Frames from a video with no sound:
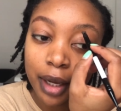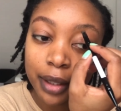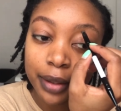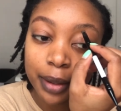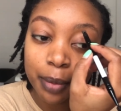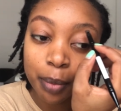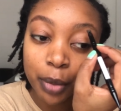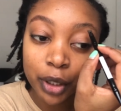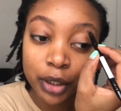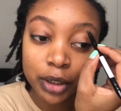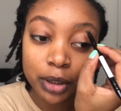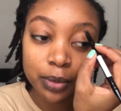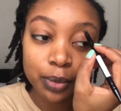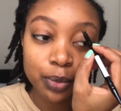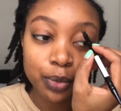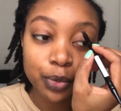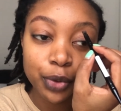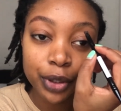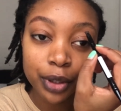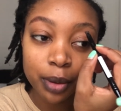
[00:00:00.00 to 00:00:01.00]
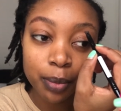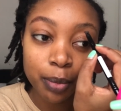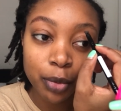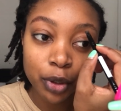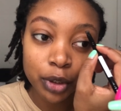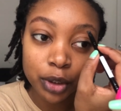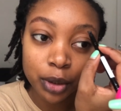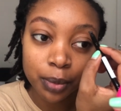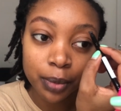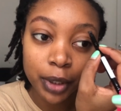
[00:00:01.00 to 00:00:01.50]
the bottom with the
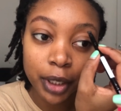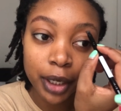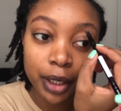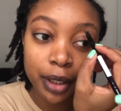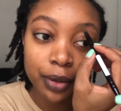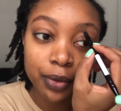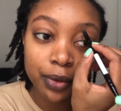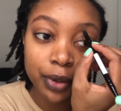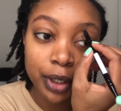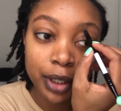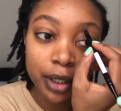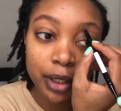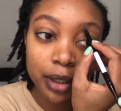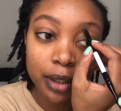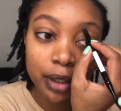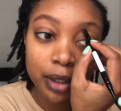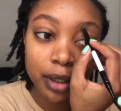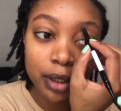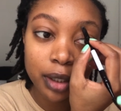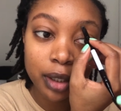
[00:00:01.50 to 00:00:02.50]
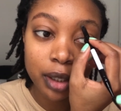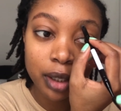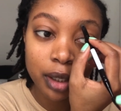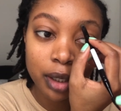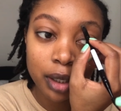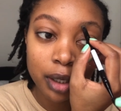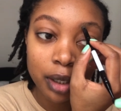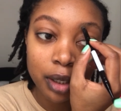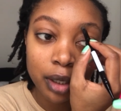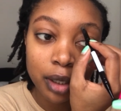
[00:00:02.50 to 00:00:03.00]
bottom line, right?
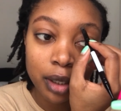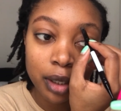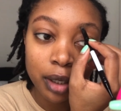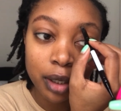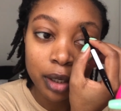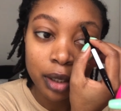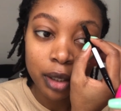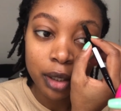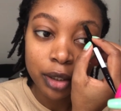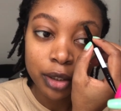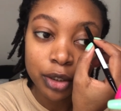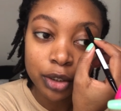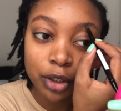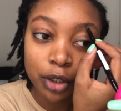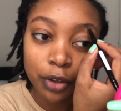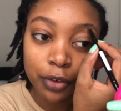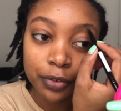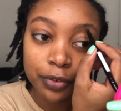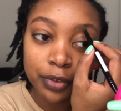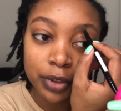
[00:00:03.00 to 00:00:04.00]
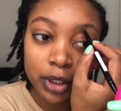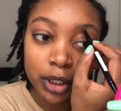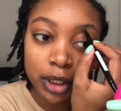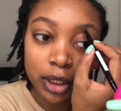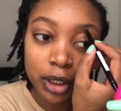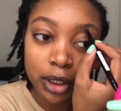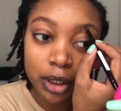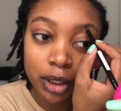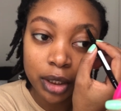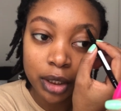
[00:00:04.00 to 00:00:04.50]

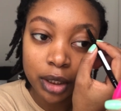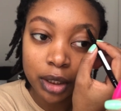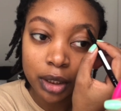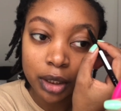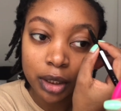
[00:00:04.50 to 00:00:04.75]
Softly.